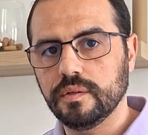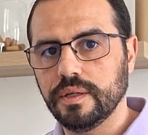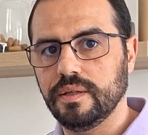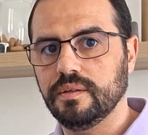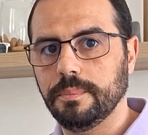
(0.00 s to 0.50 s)

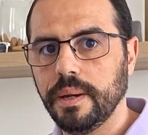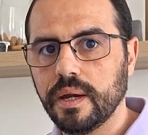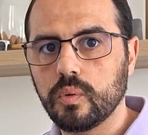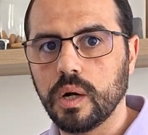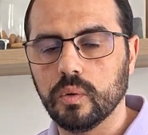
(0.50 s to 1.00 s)
data
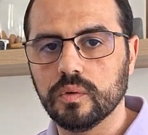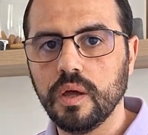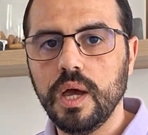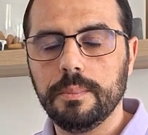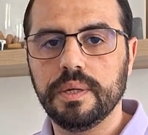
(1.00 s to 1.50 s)
background,
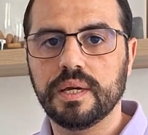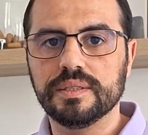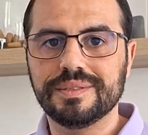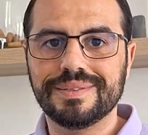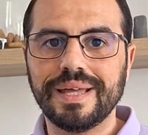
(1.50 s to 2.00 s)

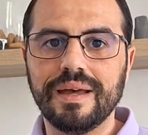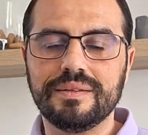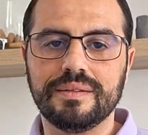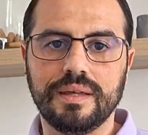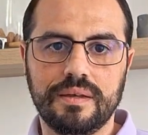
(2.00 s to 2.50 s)
because
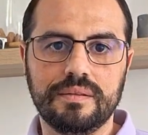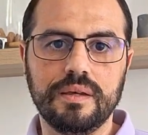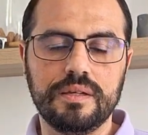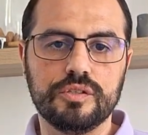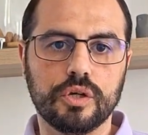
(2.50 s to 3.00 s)
that
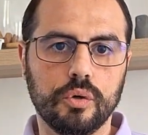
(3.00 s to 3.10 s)
data is